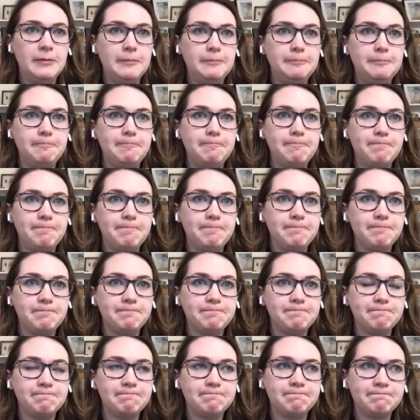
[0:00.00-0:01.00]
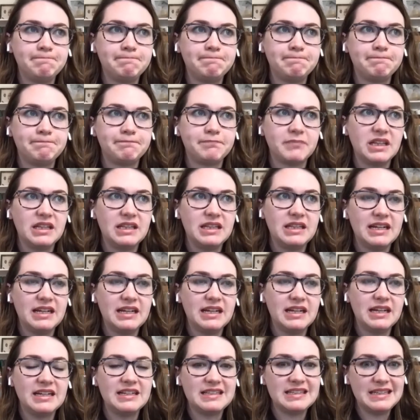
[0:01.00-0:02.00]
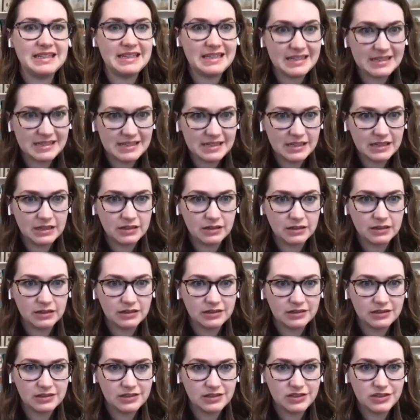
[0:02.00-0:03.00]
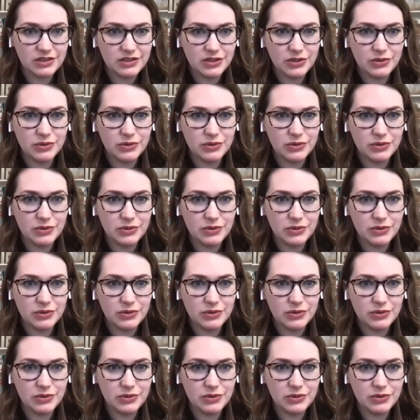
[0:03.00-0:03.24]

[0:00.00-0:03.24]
then it's easier